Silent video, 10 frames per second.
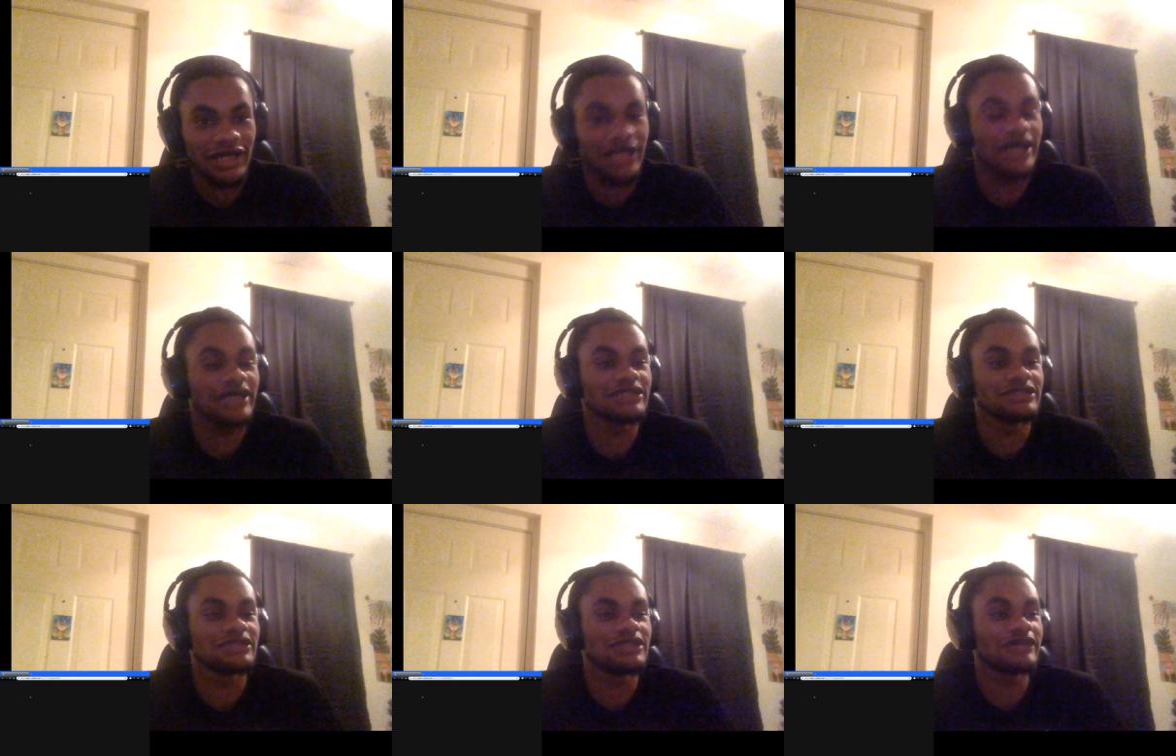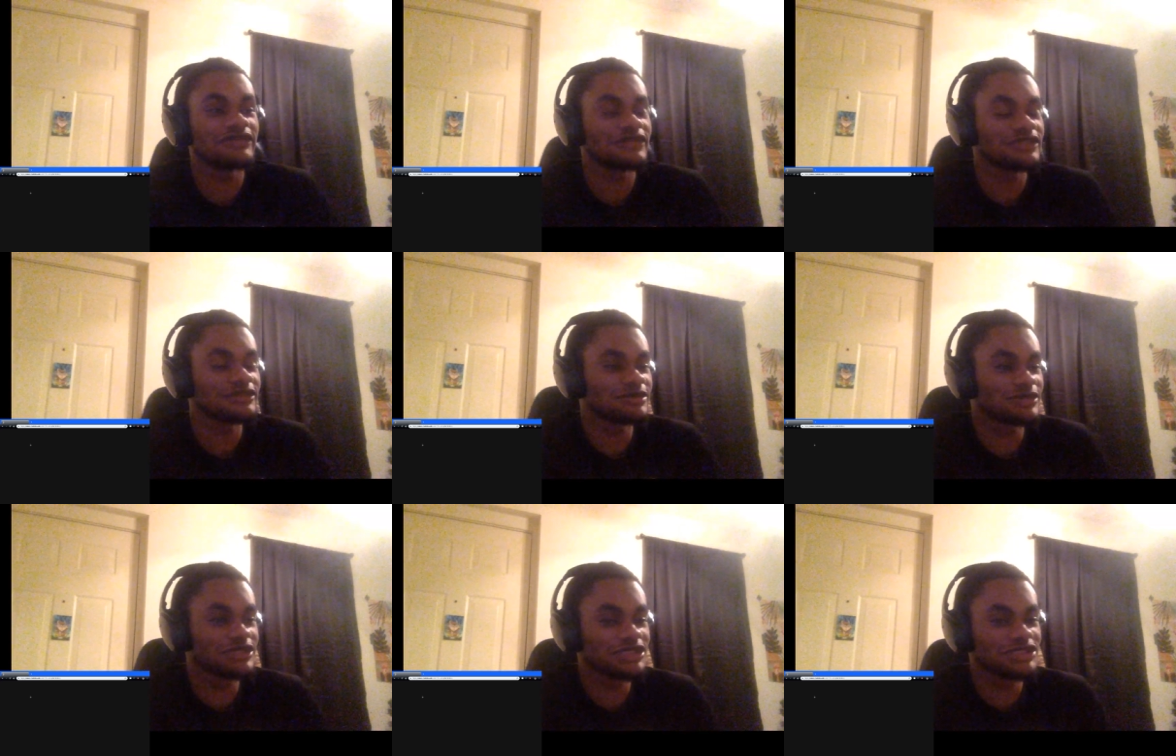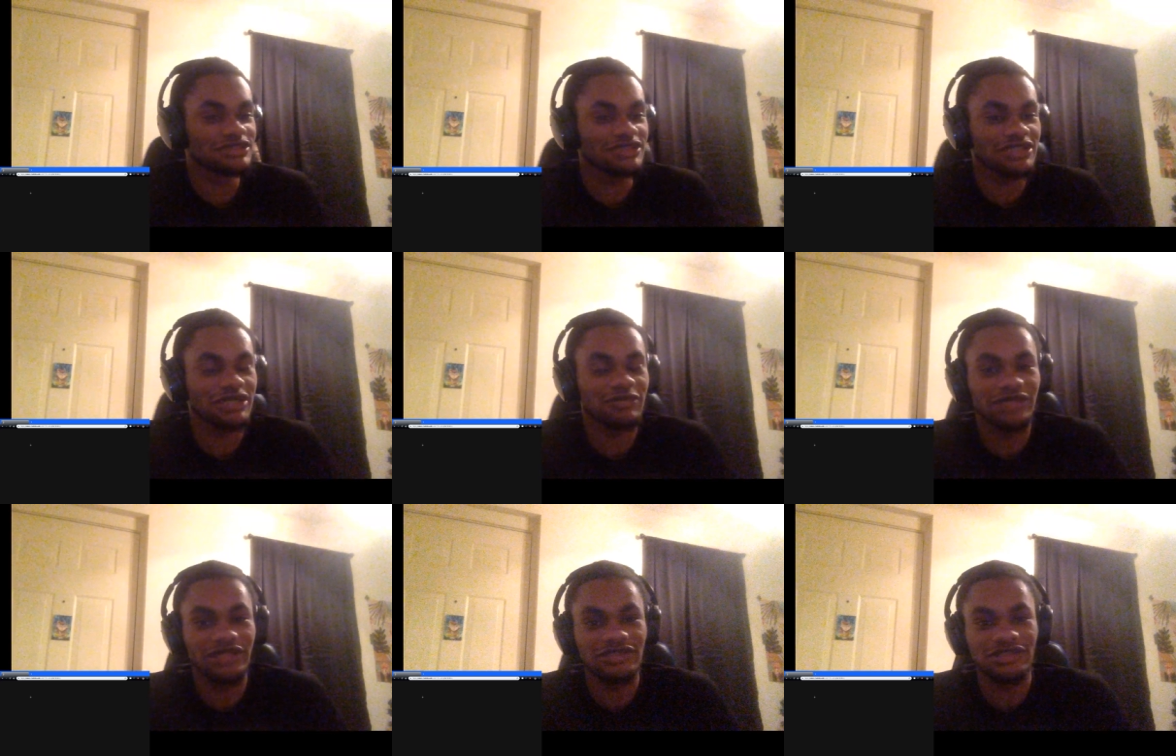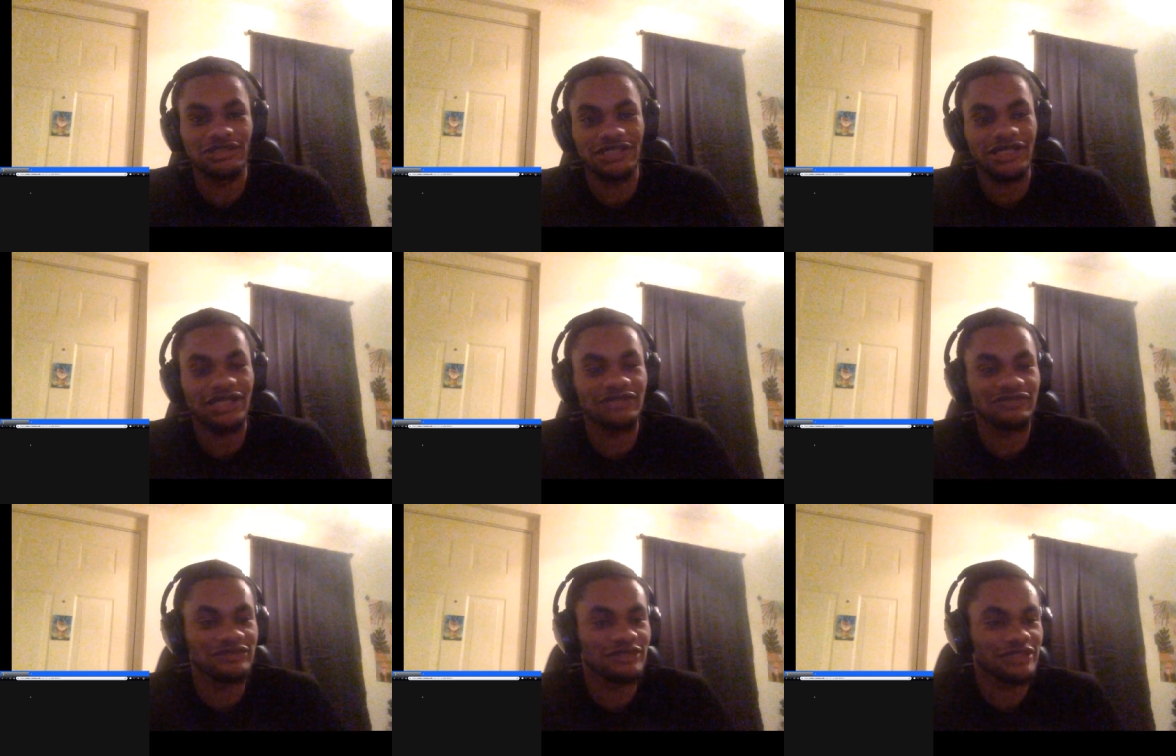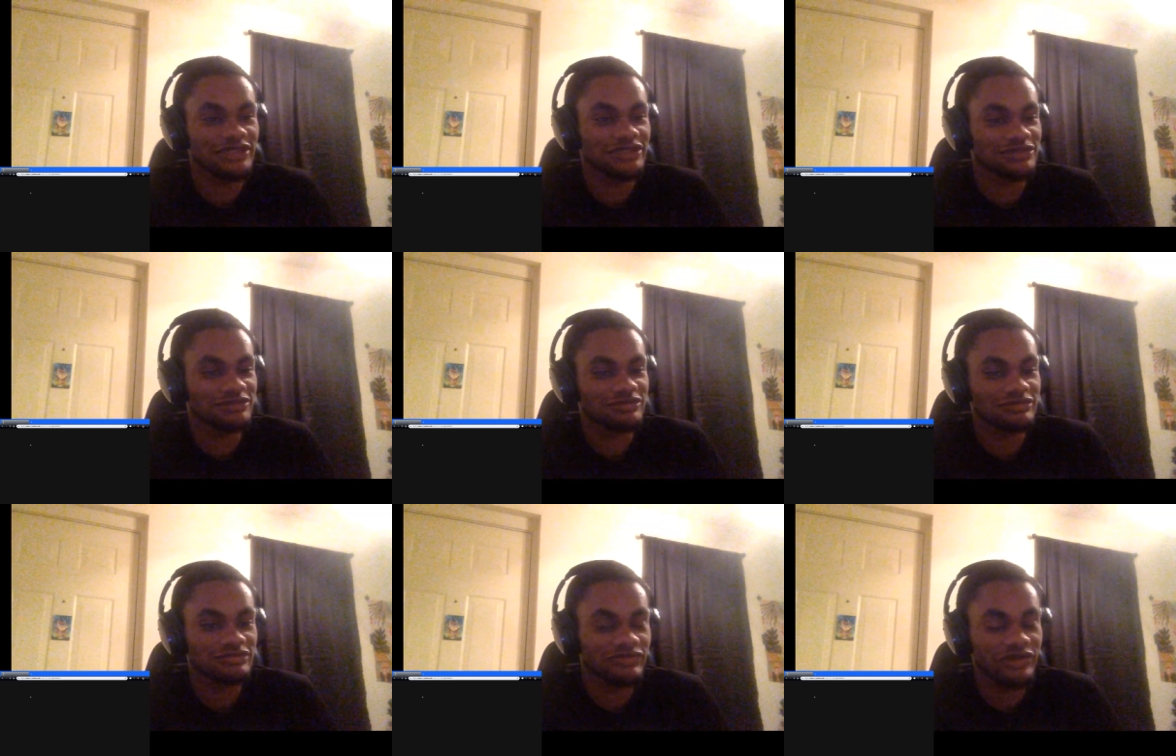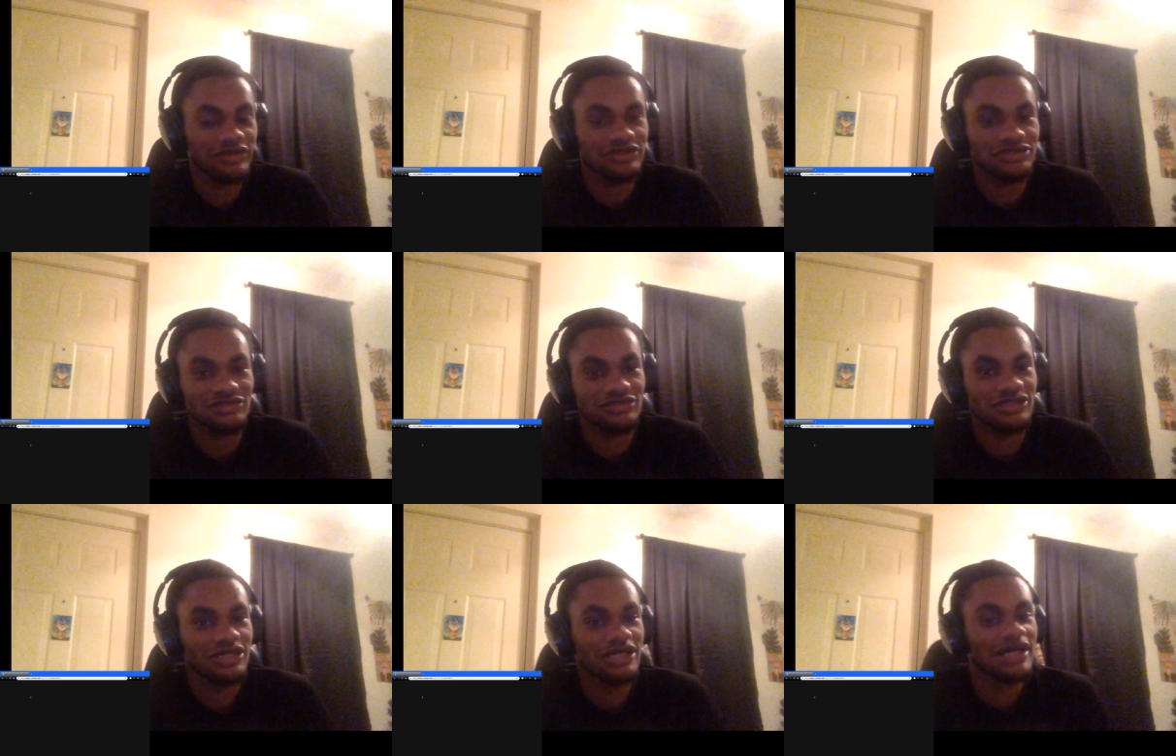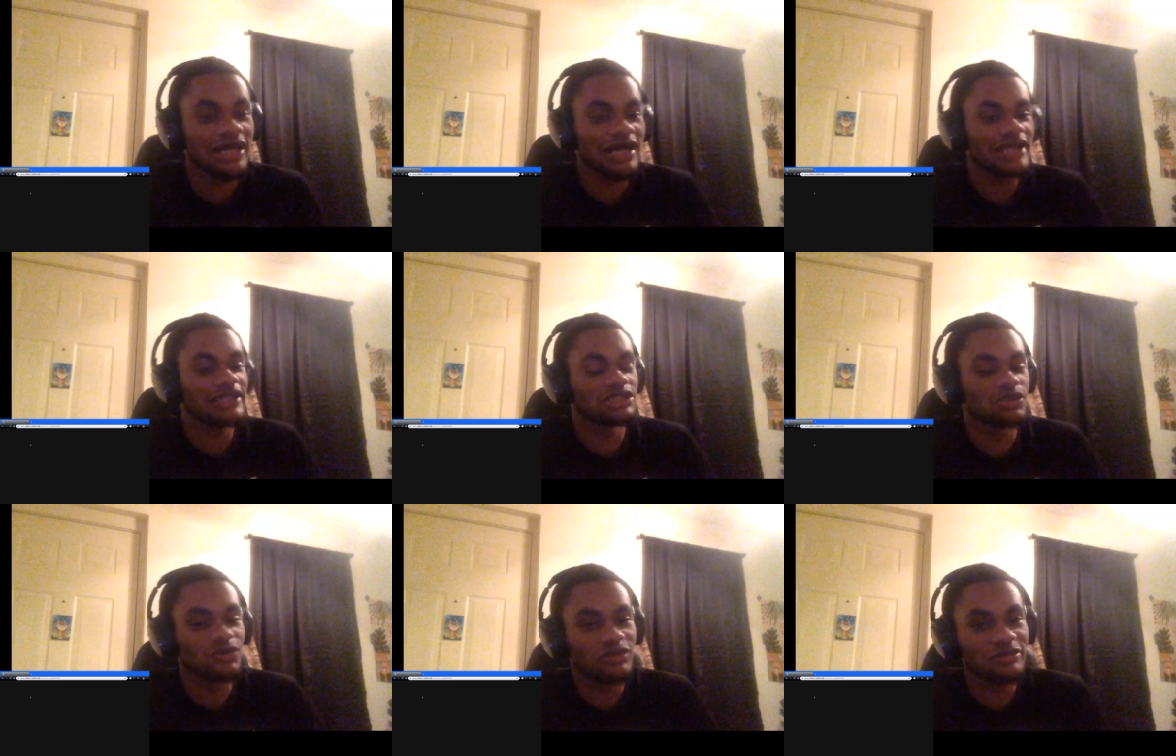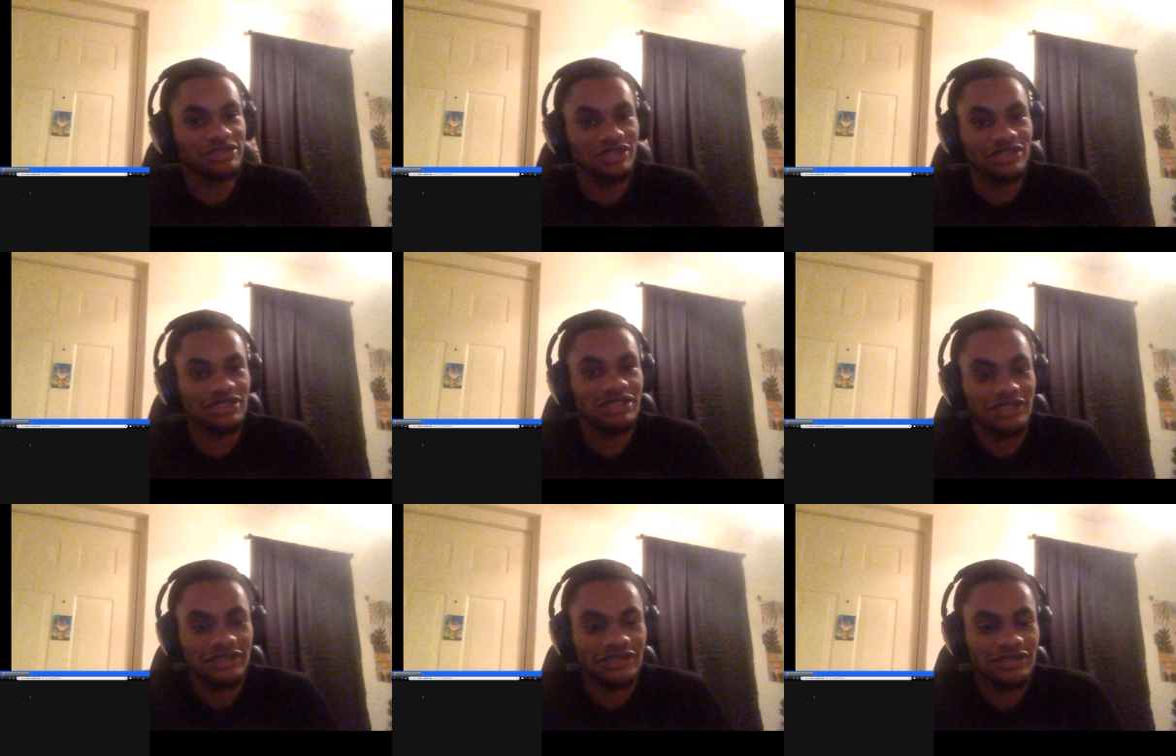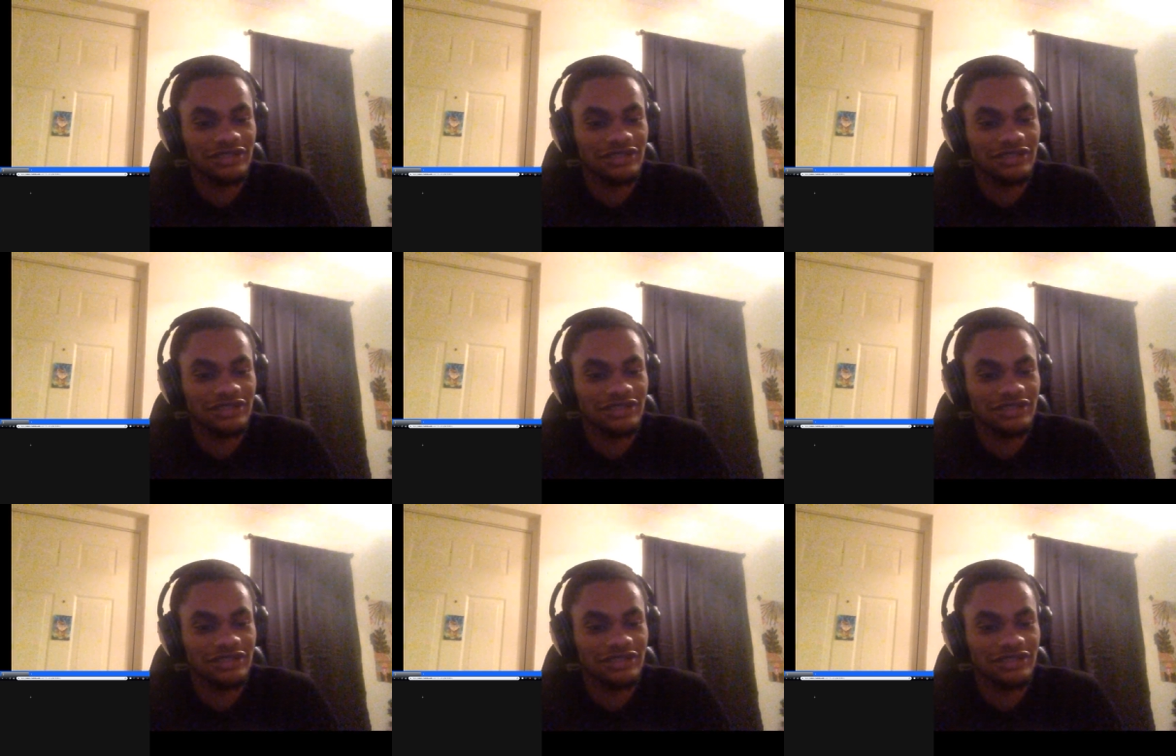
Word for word: I I've heard a prediction a couple days ago, and I kind of feel like it's fairly true. I think Tormund is going to die.